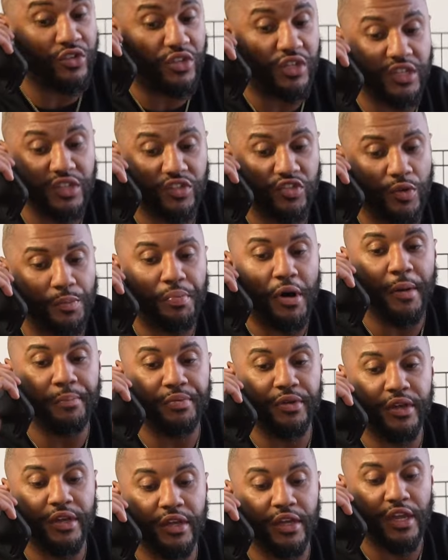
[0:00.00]
sees the
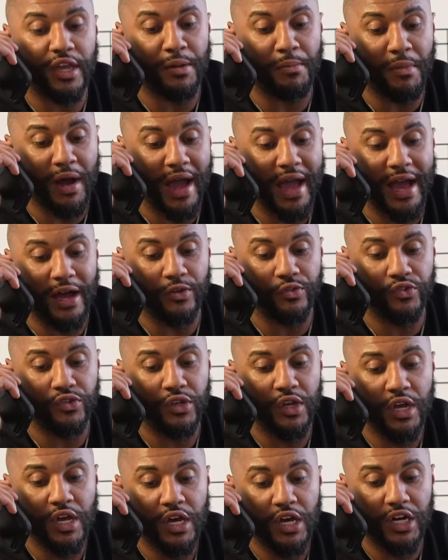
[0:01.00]
puppy in my
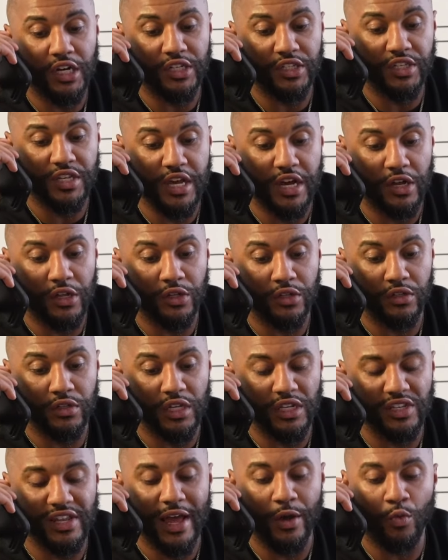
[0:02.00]
house until
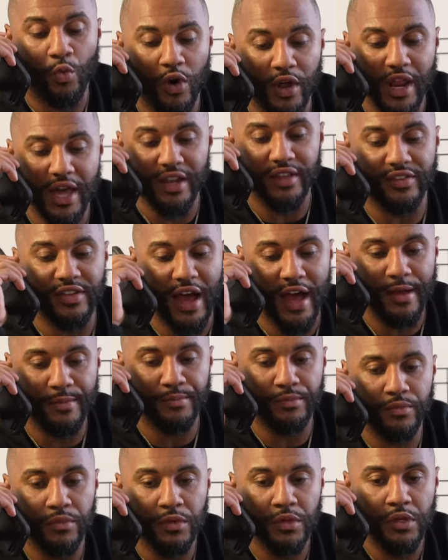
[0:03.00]
it's like one at a
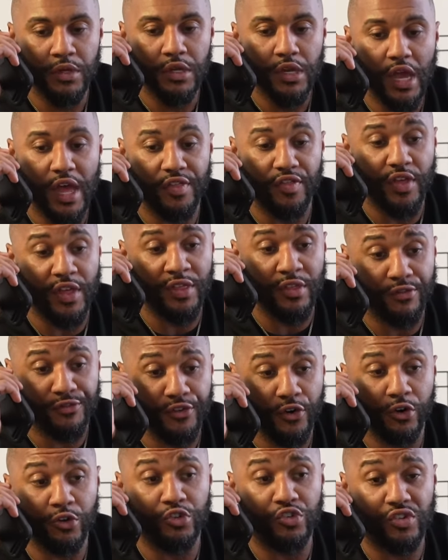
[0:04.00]
time. And then the
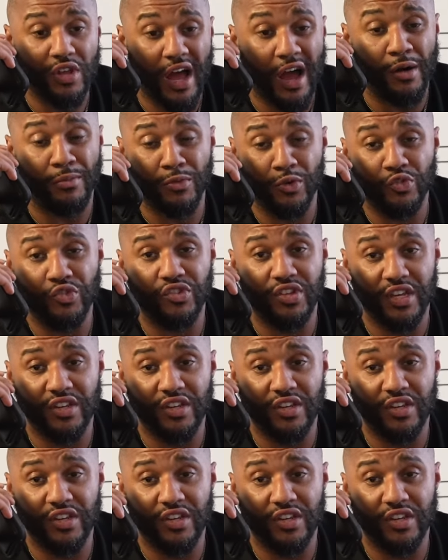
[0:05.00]
first almost